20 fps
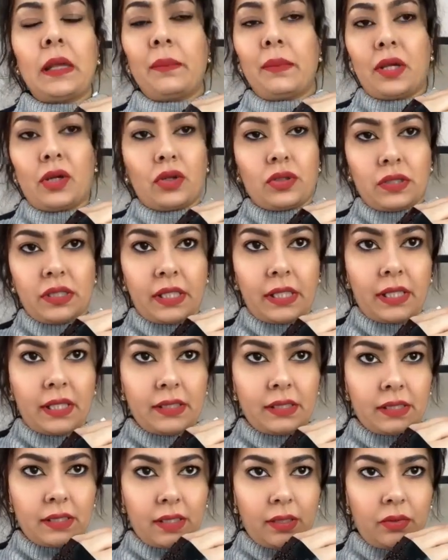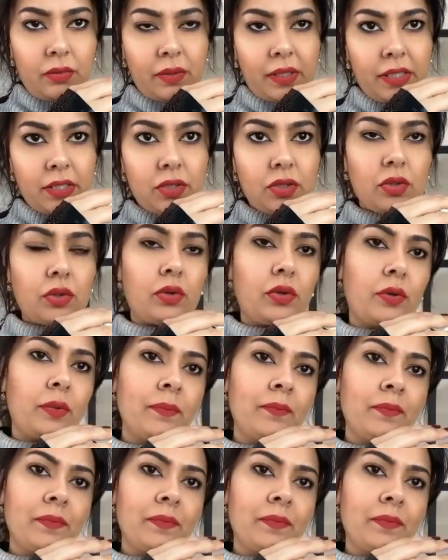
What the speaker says: because the henna is still wet, so